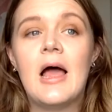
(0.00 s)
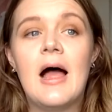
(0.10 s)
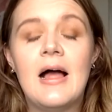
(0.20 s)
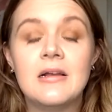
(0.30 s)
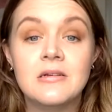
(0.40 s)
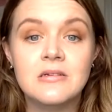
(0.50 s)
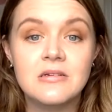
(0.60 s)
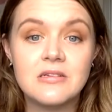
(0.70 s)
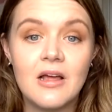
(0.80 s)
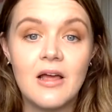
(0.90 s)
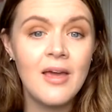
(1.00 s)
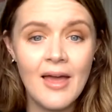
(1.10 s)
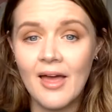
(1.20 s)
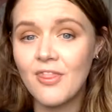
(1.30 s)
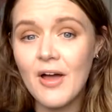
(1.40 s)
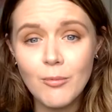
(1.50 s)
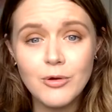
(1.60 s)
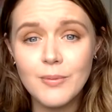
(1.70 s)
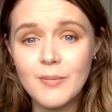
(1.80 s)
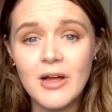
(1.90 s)
And yeah, that
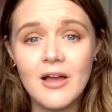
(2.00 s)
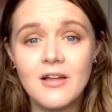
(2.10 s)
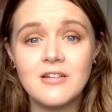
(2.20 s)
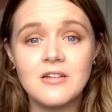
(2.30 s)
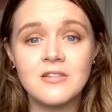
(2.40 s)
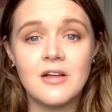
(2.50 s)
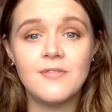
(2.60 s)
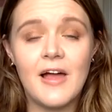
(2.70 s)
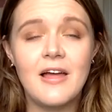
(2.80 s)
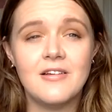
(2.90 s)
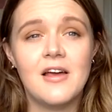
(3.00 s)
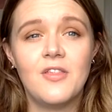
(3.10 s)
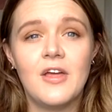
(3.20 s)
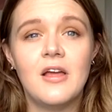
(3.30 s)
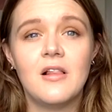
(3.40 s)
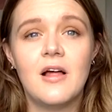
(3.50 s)
would be my ideal self care day, I think.